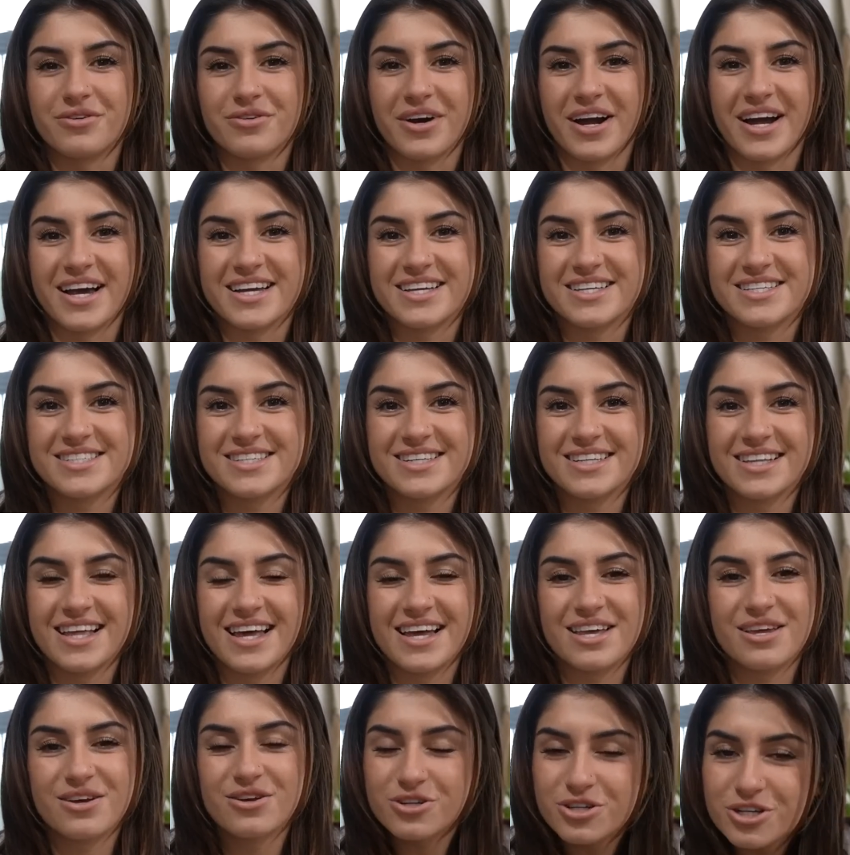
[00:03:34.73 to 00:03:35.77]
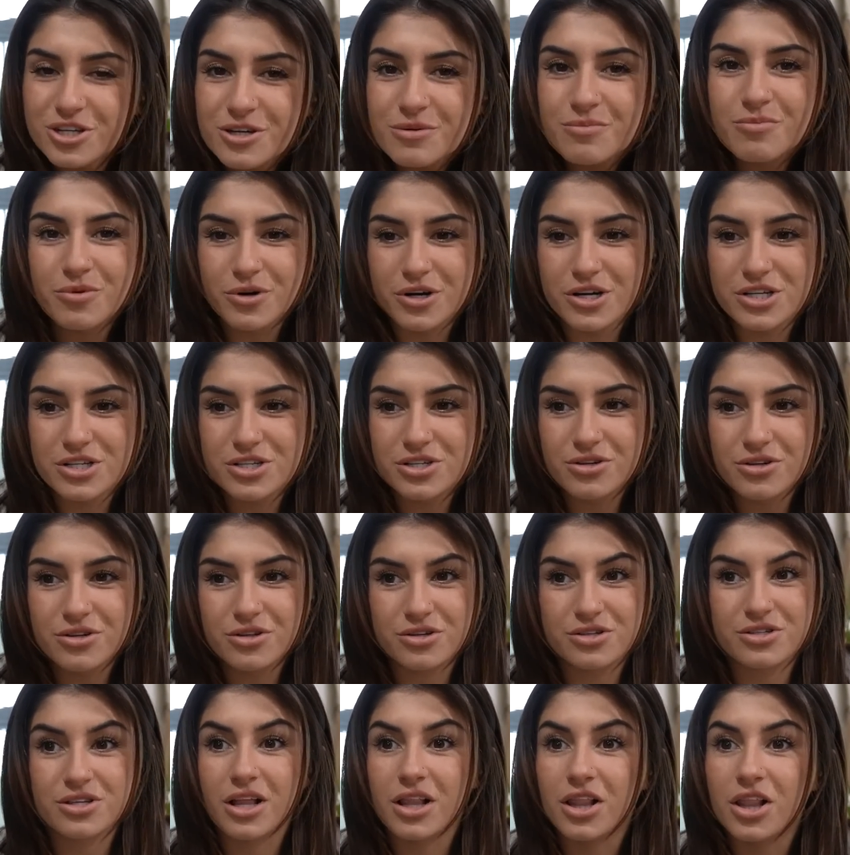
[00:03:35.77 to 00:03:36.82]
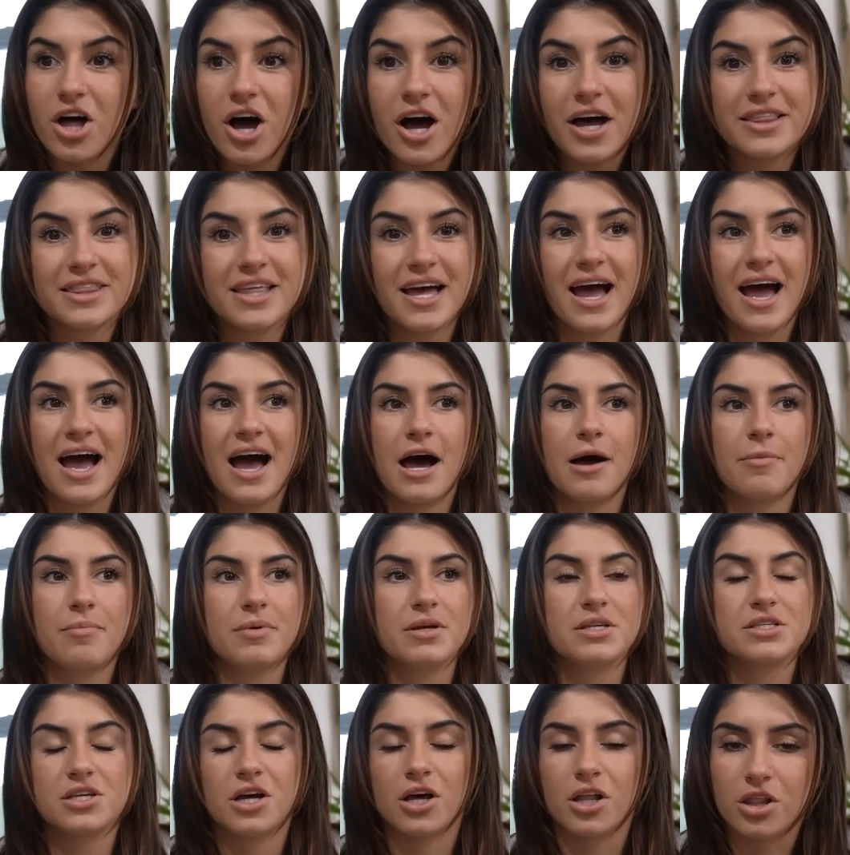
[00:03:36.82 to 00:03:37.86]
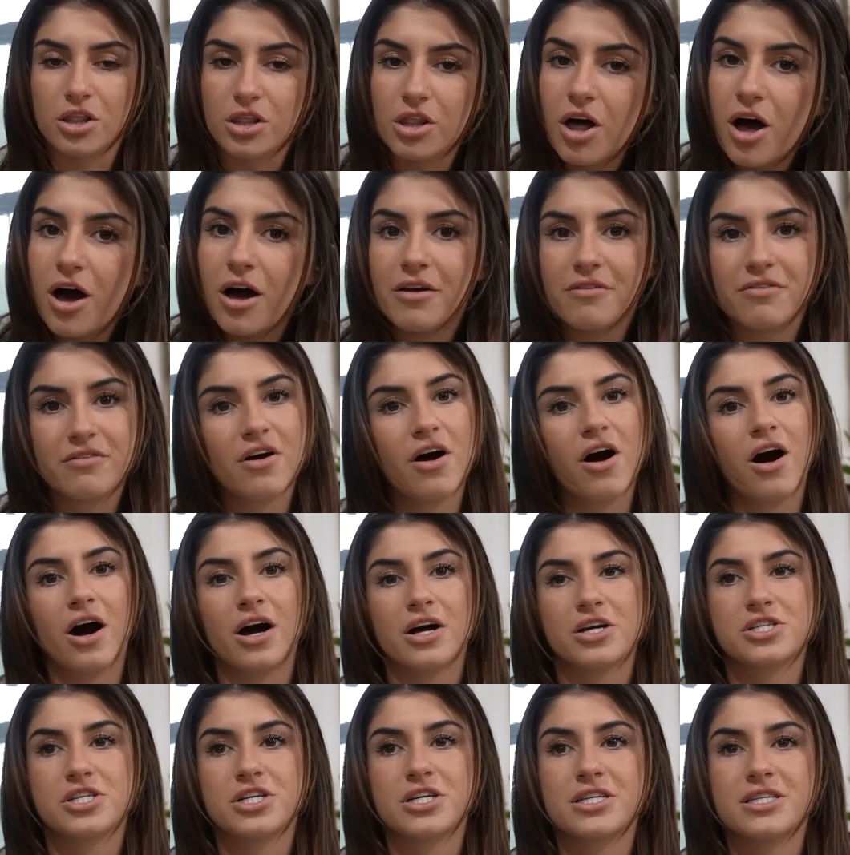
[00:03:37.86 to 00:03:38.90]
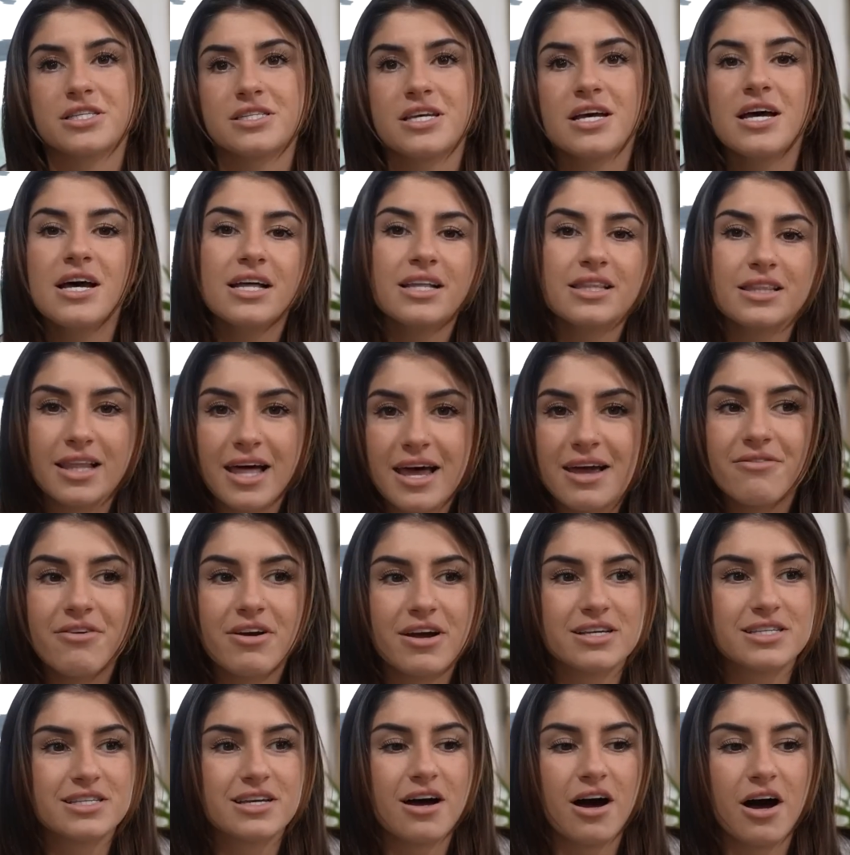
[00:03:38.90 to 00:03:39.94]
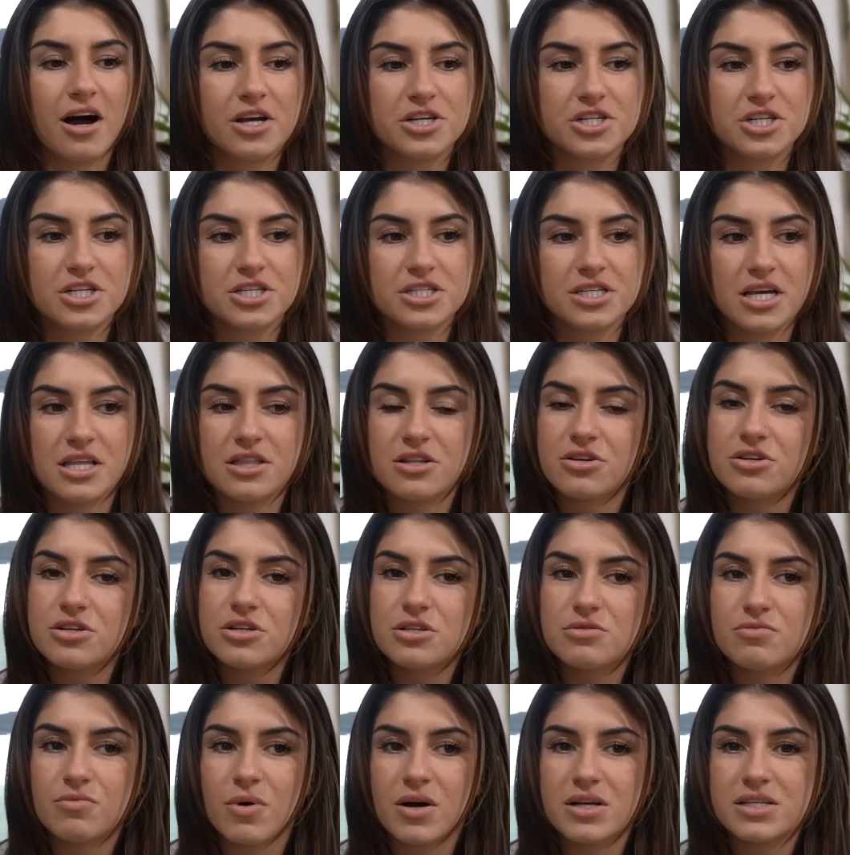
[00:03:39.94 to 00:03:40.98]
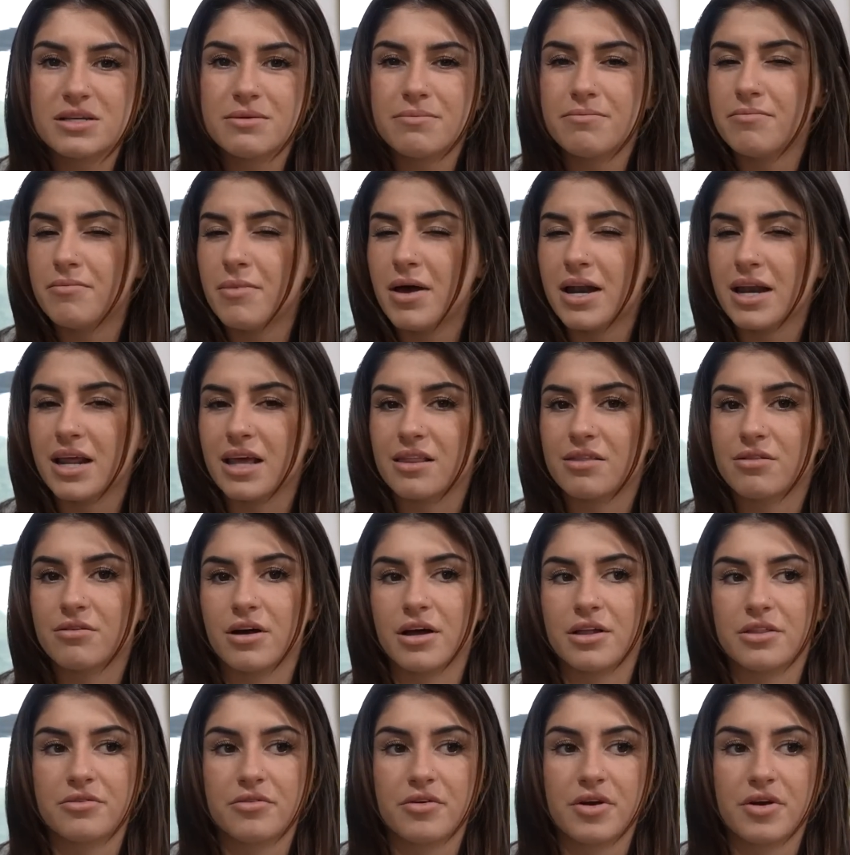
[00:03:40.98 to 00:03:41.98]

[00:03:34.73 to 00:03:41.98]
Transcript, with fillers: but there are a lot of rumors, and she has been very open and very honest about the fact she wants to jump up to Xfinity,